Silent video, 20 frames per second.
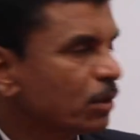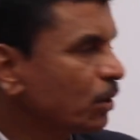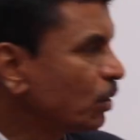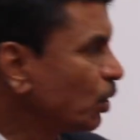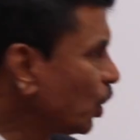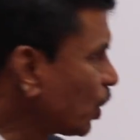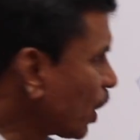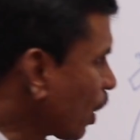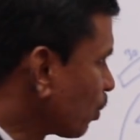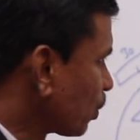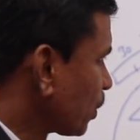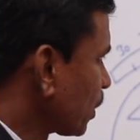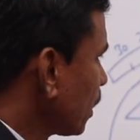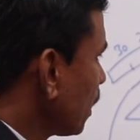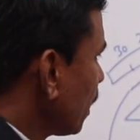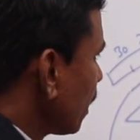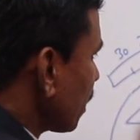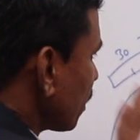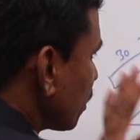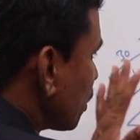No
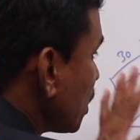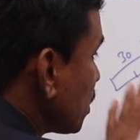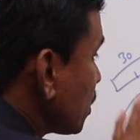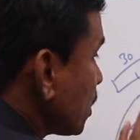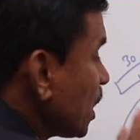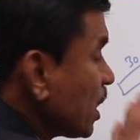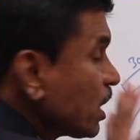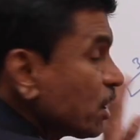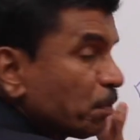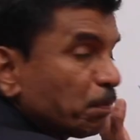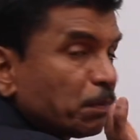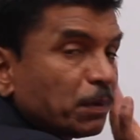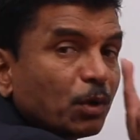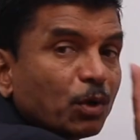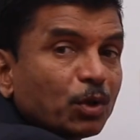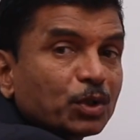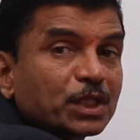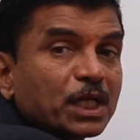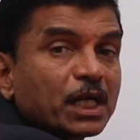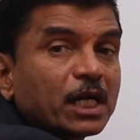doubt. This is
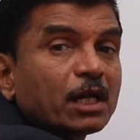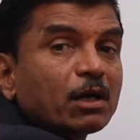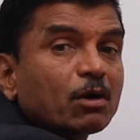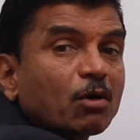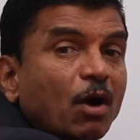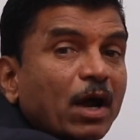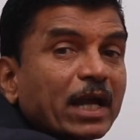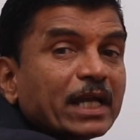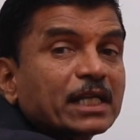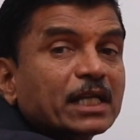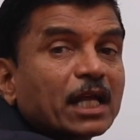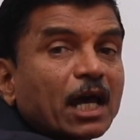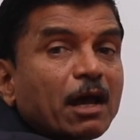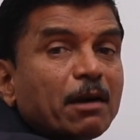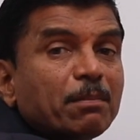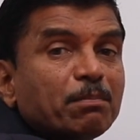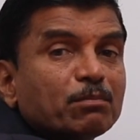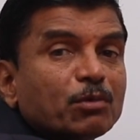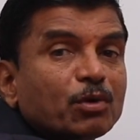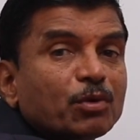pivoted coil
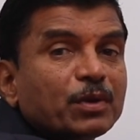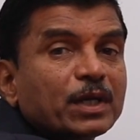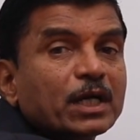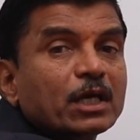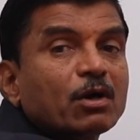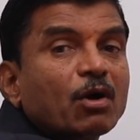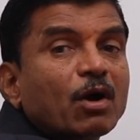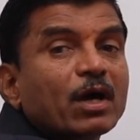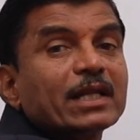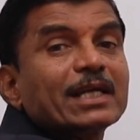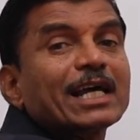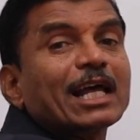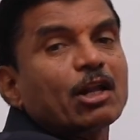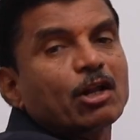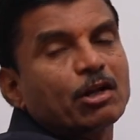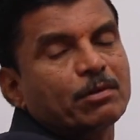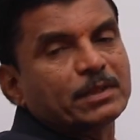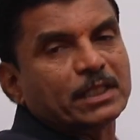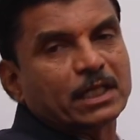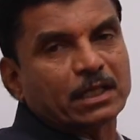type moving coil
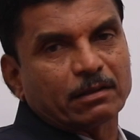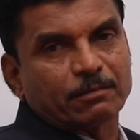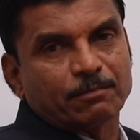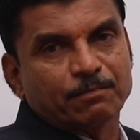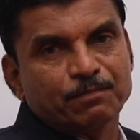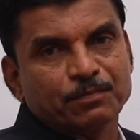galvanometer.